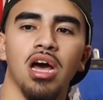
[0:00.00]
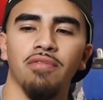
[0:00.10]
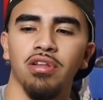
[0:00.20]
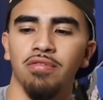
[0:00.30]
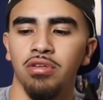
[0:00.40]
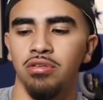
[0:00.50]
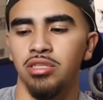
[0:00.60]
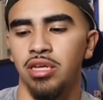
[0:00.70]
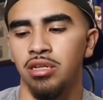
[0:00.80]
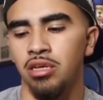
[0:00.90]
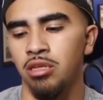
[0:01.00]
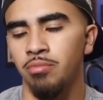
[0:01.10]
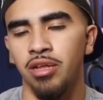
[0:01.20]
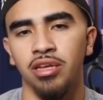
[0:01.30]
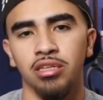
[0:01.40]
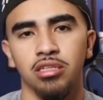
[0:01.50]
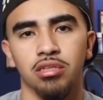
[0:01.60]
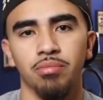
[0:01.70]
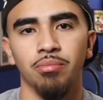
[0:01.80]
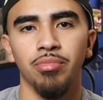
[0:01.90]
I've never used any other blades,
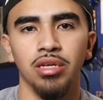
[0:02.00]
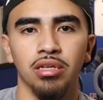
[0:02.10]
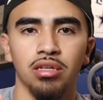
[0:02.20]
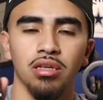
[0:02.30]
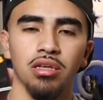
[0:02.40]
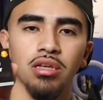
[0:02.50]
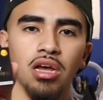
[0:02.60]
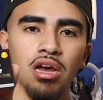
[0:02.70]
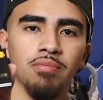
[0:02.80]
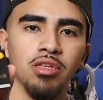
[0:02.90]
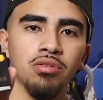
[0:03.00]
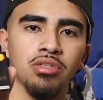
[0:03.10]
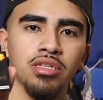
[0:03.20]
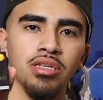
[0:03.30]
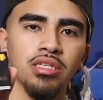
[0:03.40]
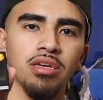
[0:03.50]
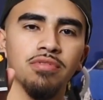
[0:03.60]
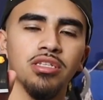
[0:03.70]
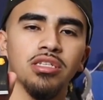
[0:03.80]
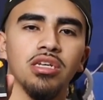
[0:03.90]
but I've been using these ever
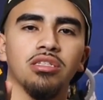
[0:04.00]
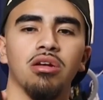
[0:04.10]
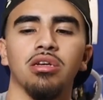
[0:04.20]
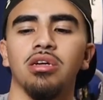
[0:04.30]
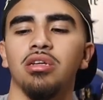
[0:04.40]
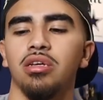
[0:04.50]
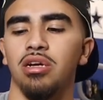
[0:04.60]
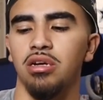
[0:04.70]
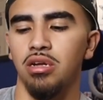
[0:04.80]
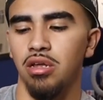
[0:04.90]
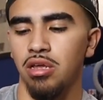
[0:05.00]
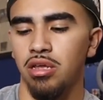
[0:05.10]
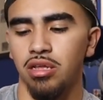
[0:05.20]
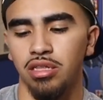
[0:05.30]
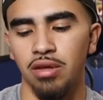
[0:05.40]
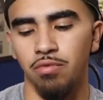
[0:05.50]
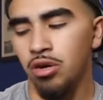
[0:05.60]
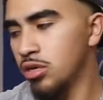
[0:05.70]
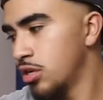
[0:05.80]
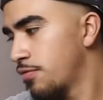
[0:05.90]
since I started cutting hair. They
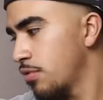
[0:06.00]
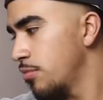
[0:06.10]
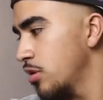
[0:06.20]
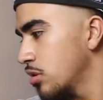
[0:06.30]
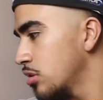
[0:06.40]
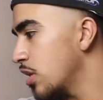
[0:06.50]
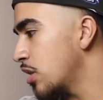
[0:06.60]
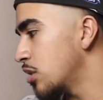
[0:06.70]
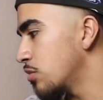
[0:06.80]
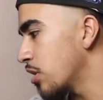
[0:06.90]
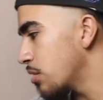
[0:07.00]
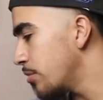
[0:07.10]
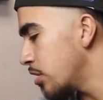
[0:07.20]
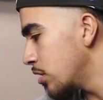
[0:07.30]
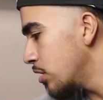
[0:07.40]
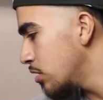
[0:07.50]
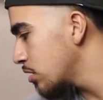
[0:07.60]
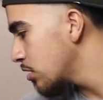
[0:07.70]
work good for me, so I just recommend these.